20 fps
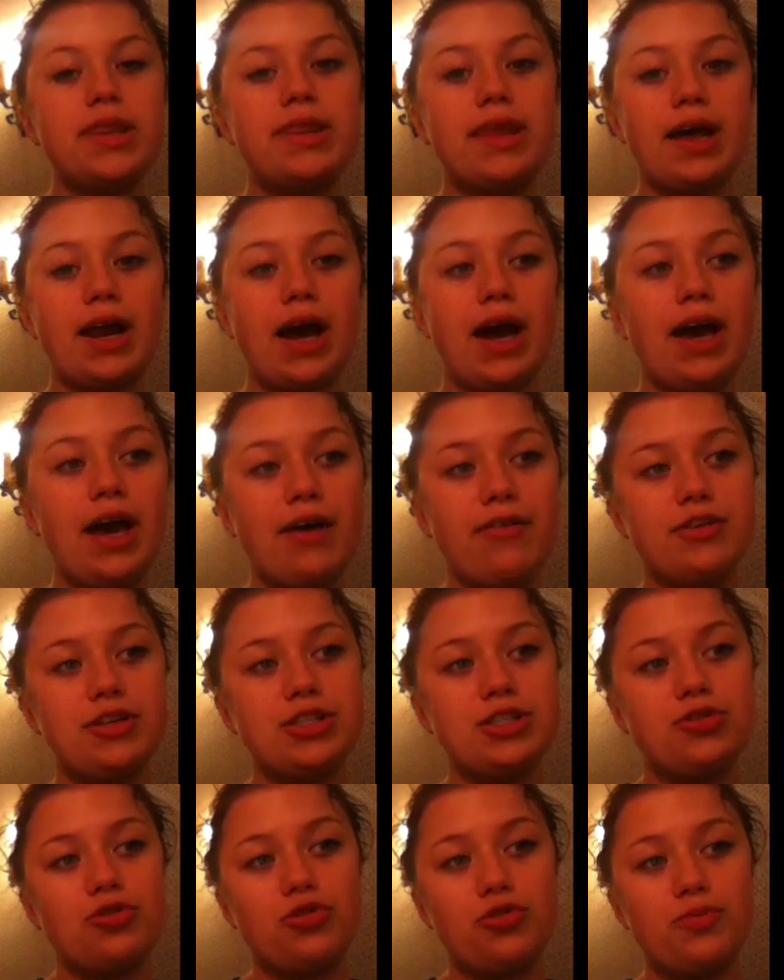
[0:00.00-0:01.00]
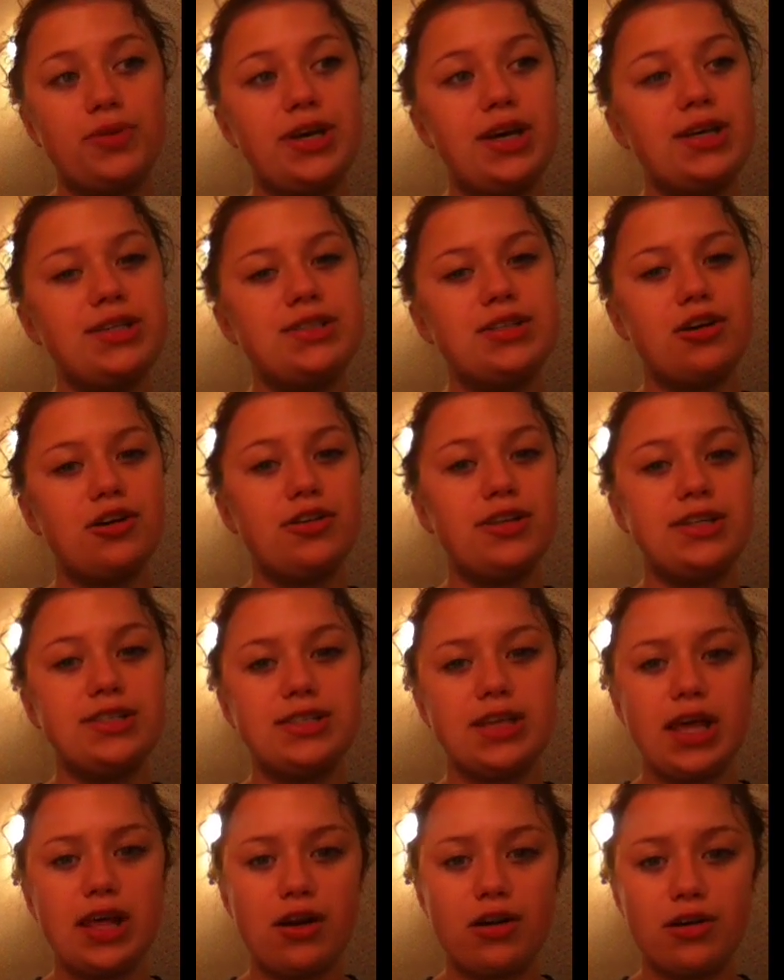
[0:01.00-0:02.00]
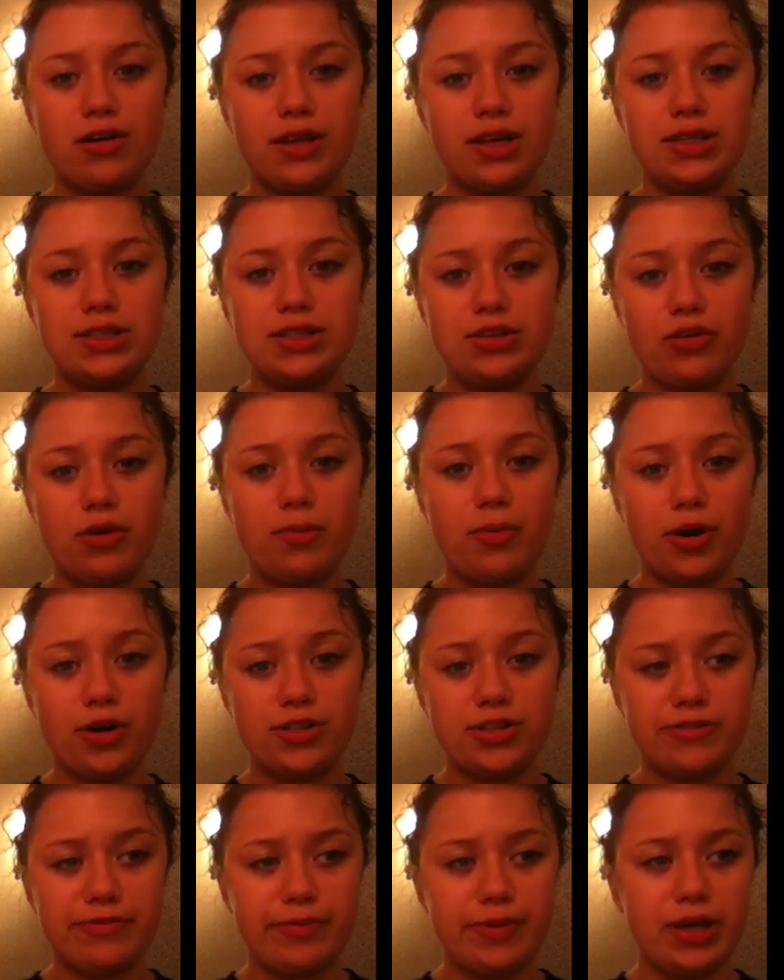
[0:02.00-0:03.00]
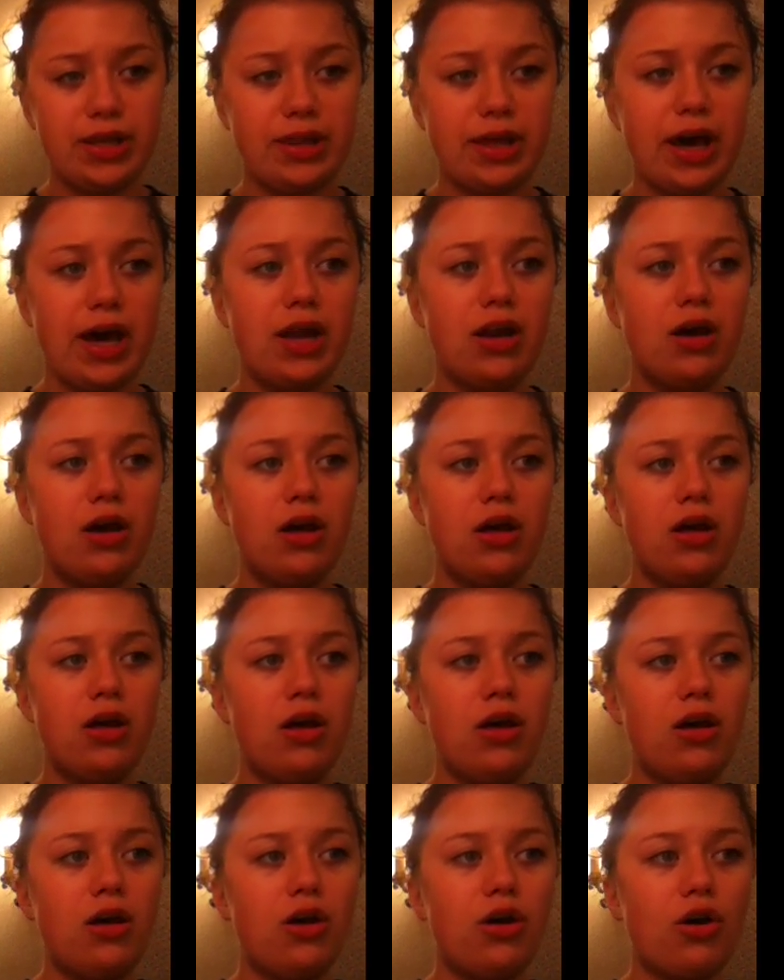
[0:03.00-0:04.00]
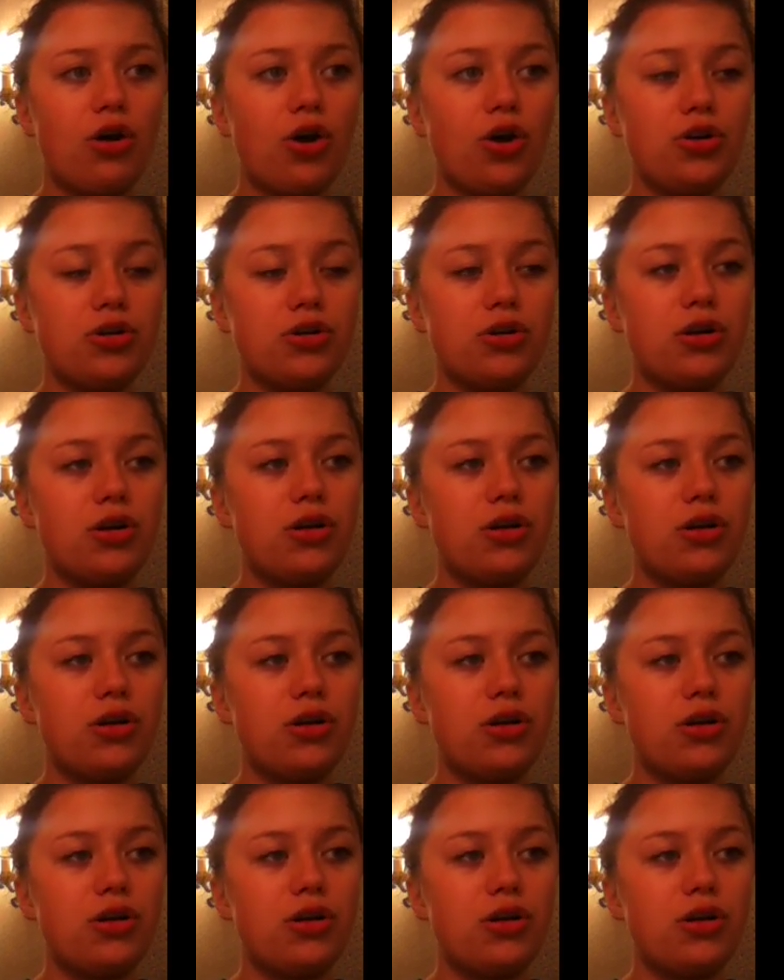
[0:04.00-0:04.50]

that I have a soul, because there are these inner, like, secret parts of me that are,